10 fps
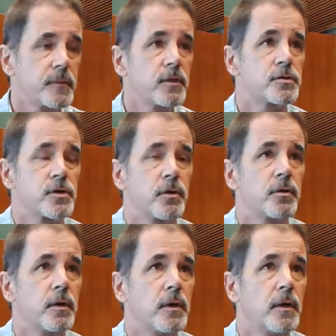
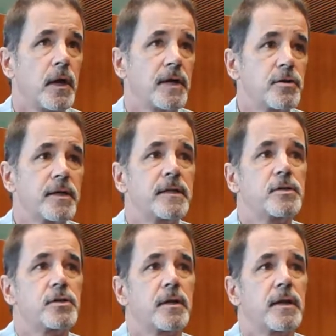So I try to
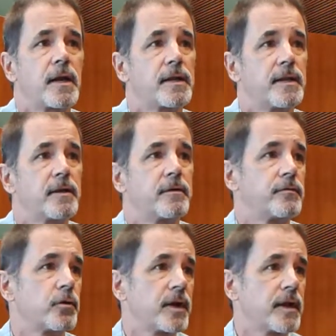teach an idea of
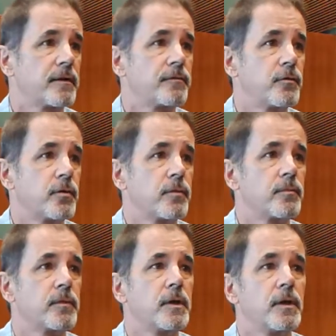organic form